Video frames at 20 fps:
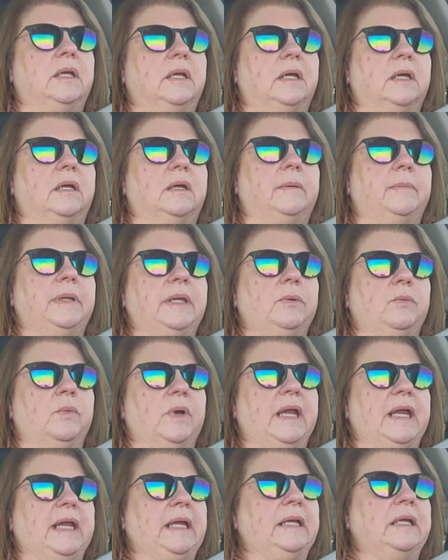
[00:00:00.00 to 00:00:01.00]
um, and
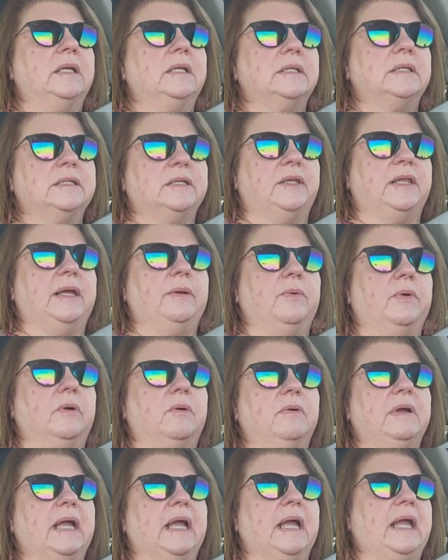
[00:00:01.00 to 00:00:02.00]
rain. So they were
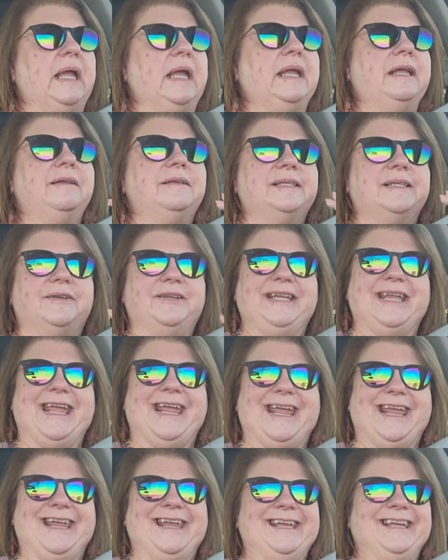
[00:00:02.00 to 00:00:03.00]
okay. So
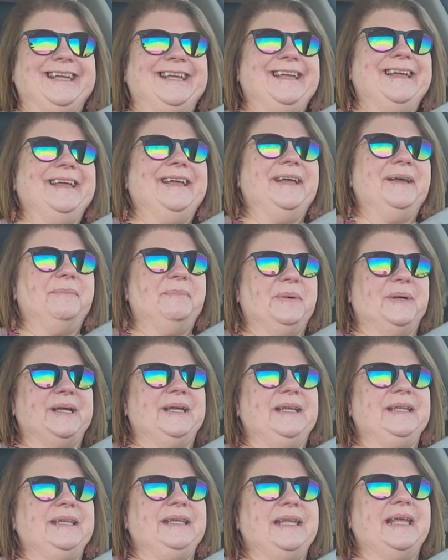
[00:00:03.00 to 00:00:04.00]
yay.
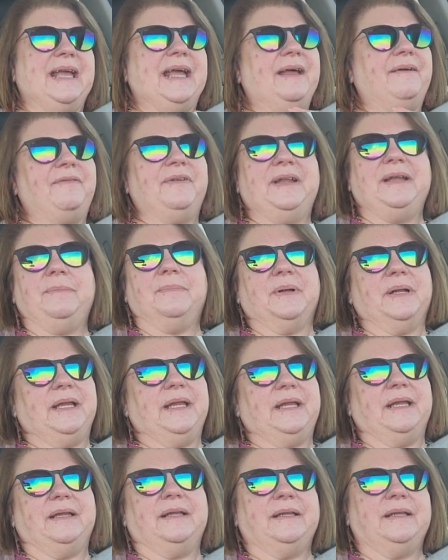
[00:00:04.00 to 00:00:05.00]
But yeah, if
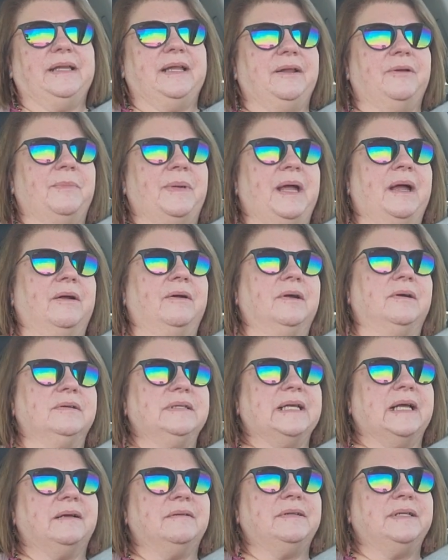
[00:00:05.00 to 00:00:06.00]
anybody, you know, my heart
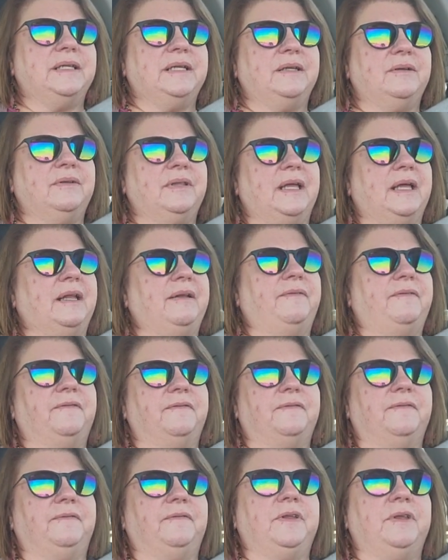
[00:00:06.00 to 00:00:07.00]
goes out to you that if
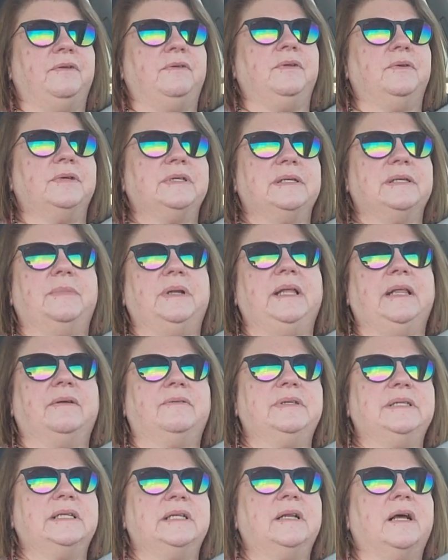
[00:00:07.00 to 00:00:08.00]
you knew somebody that
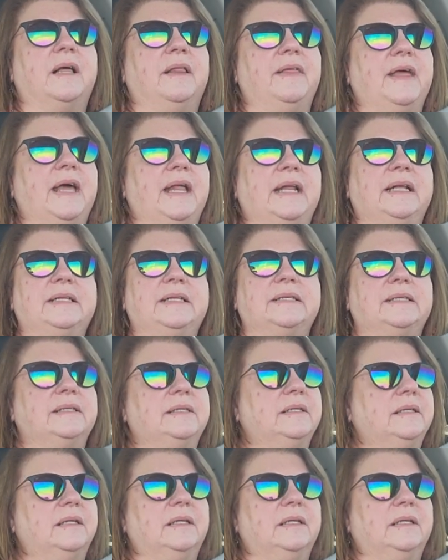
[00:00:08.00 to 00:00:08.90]
was in all that, it's